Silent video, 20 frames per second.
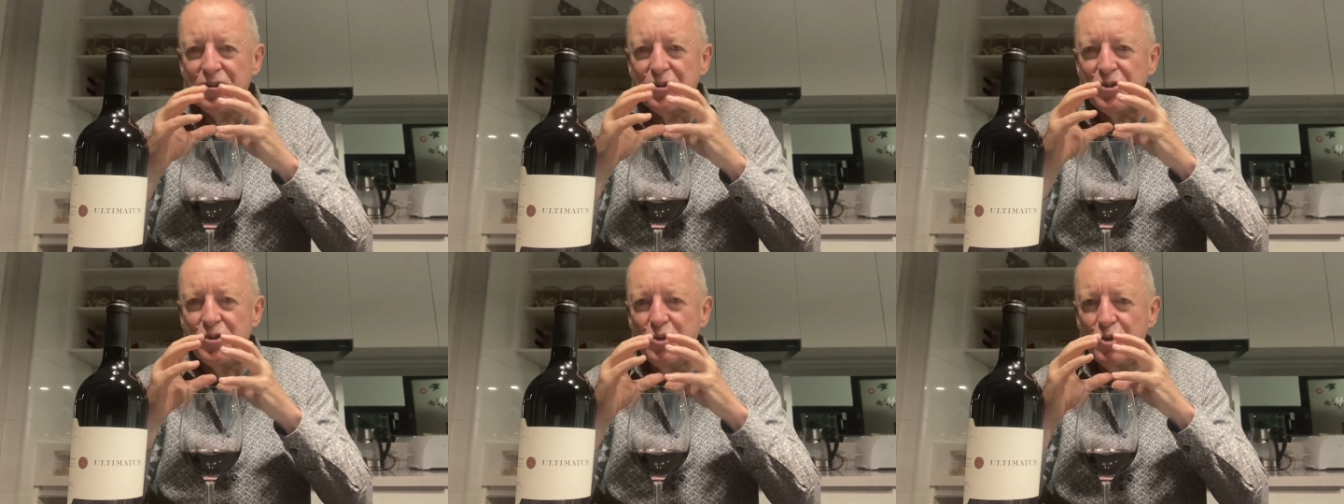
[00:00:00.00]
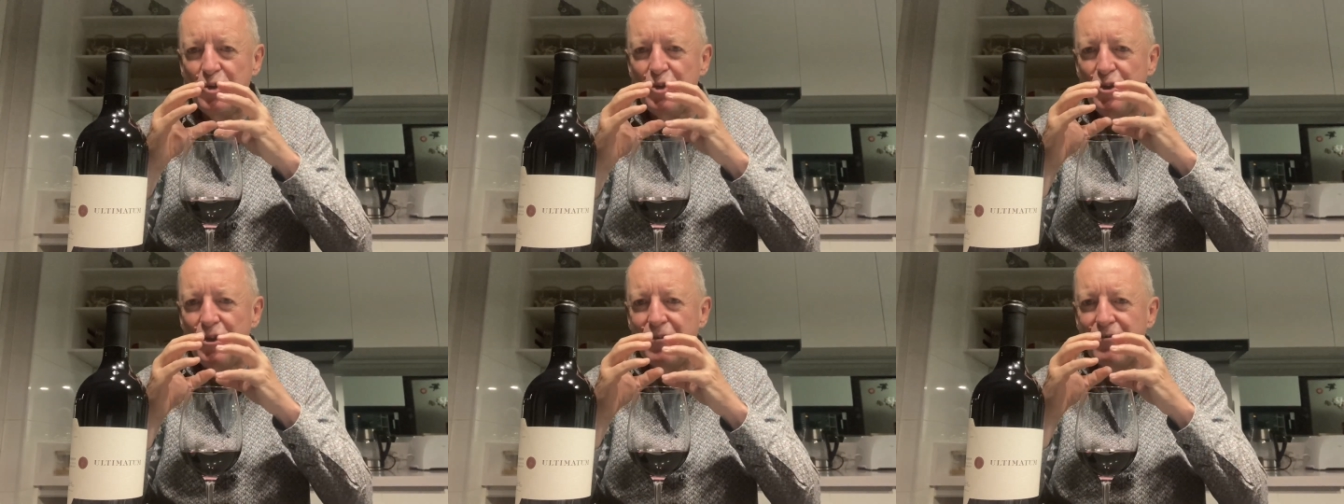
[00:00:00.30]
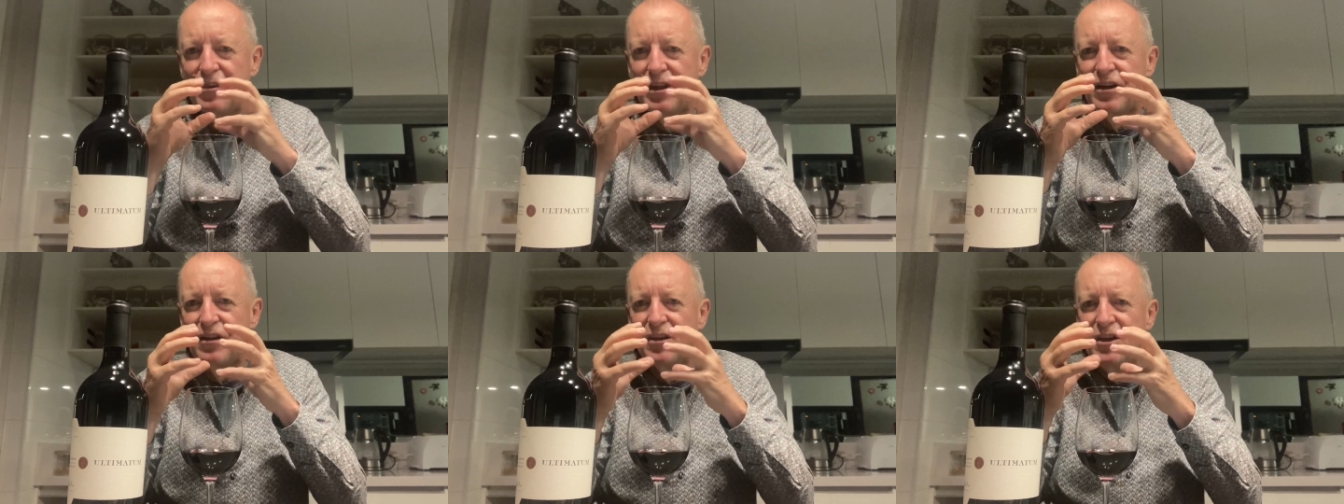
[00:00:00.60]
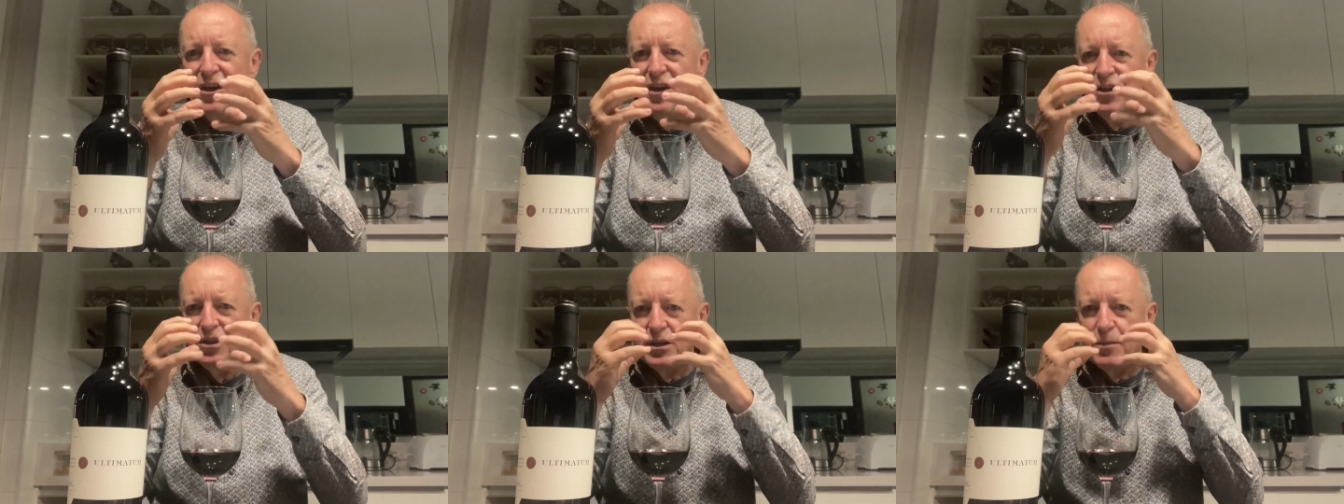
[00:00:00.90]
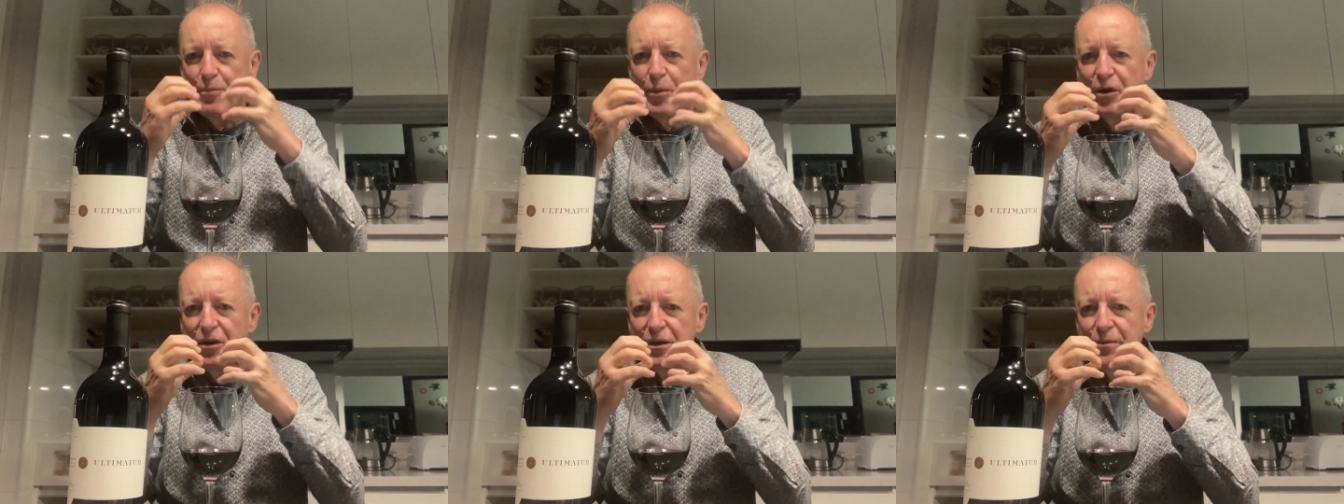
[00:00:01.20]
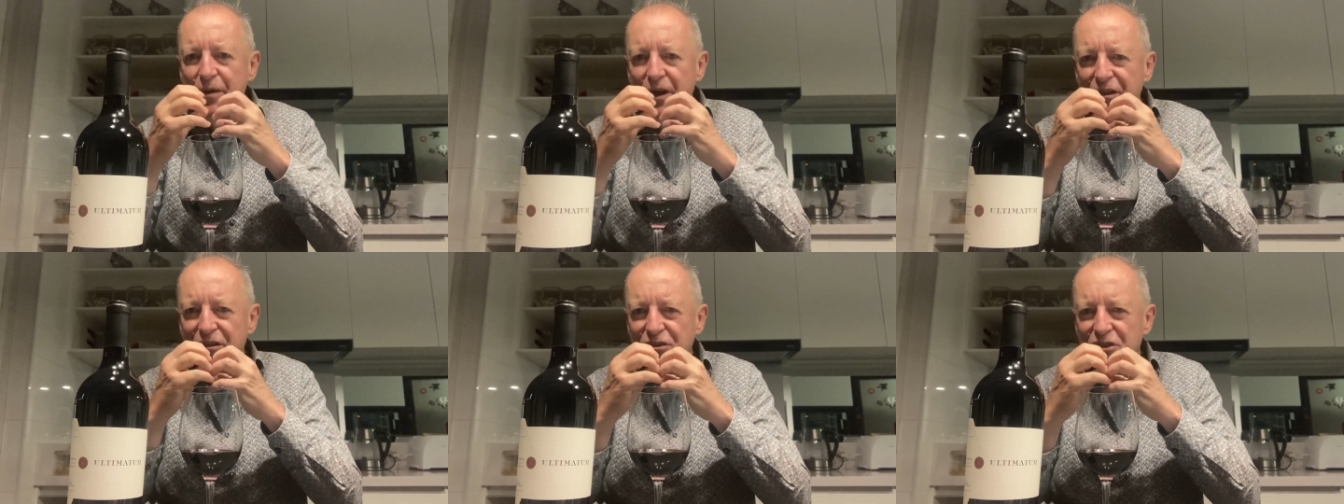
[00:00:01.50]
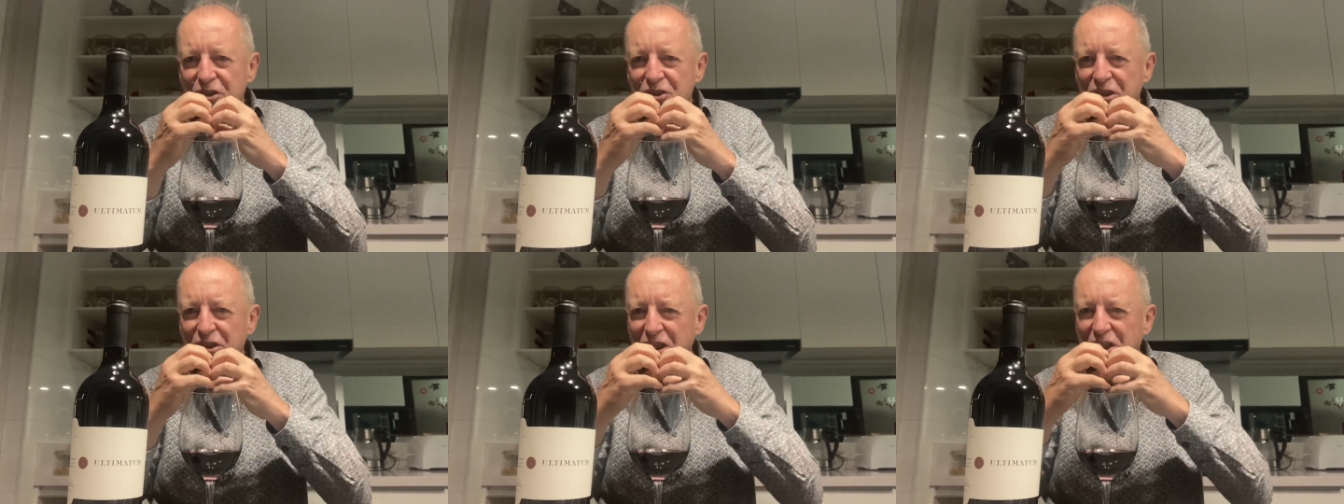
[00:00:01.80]
this nerve that you put in your mouth and
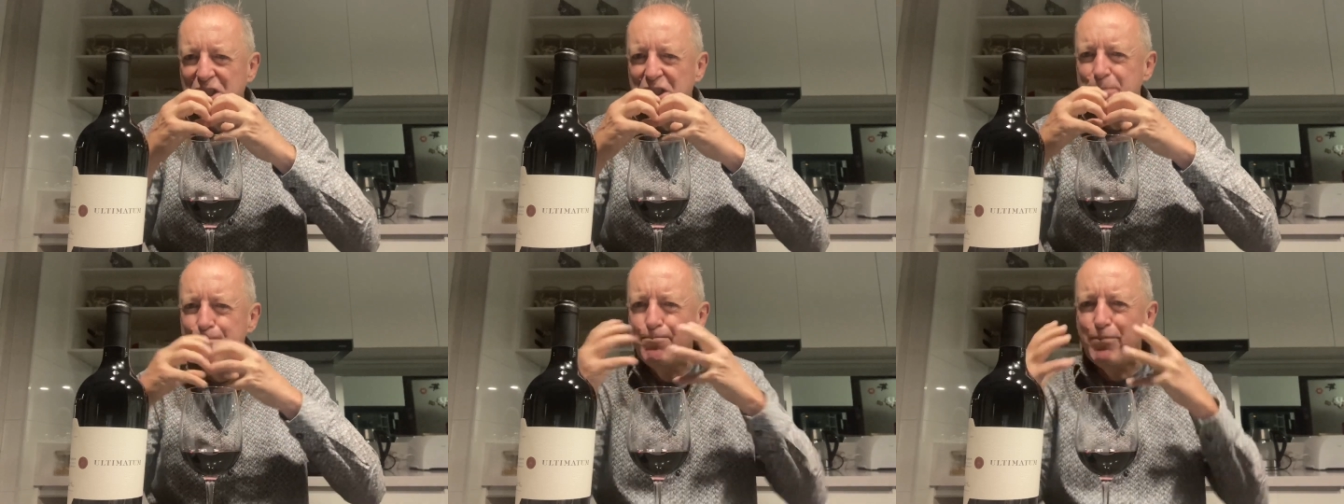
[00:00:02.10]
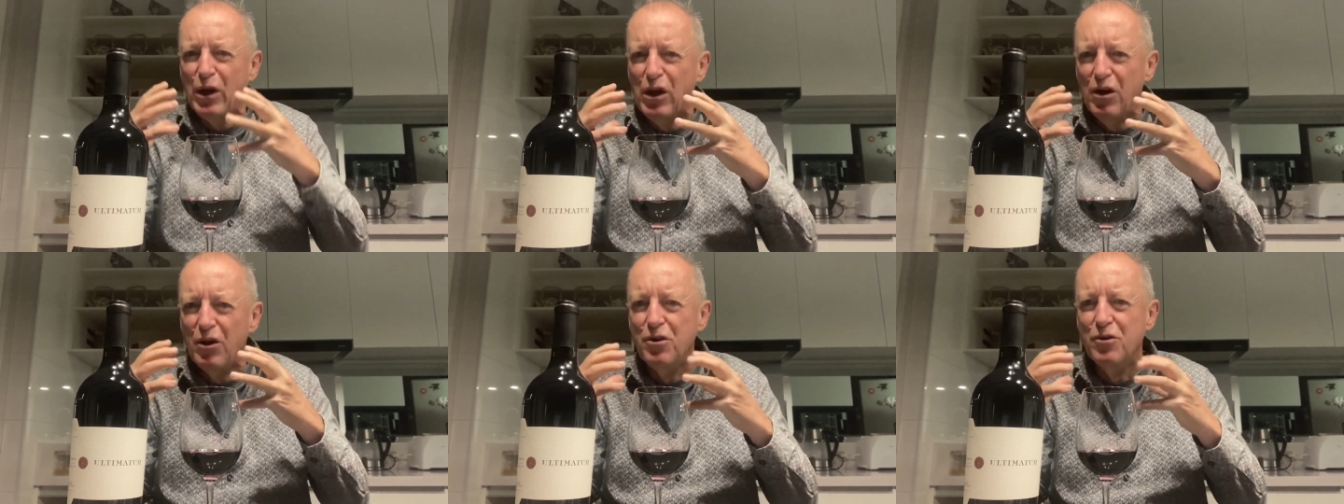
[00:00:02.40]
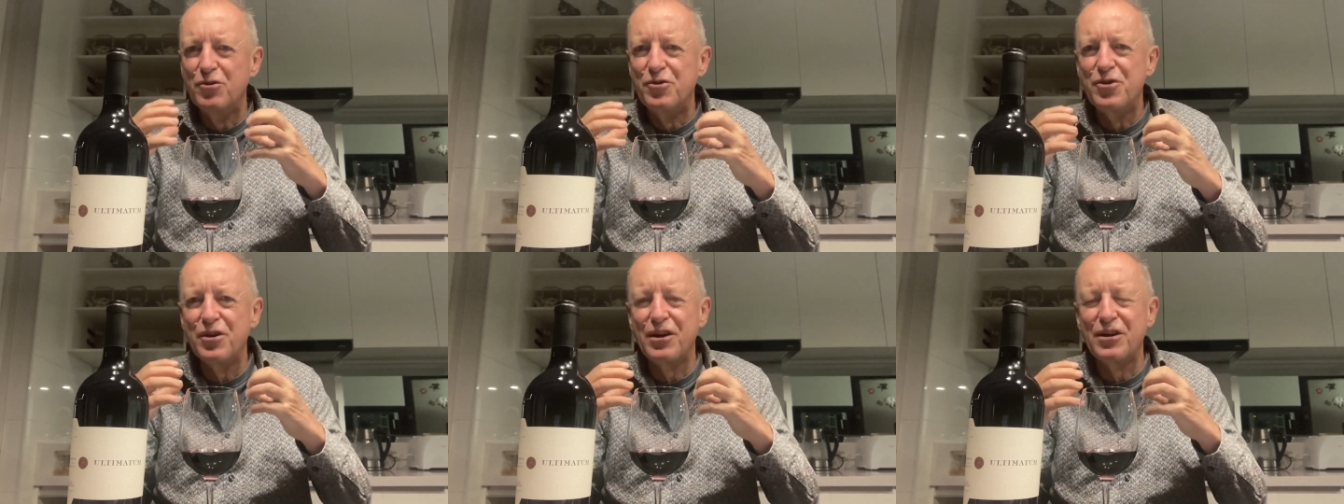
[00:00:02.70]
just explodes.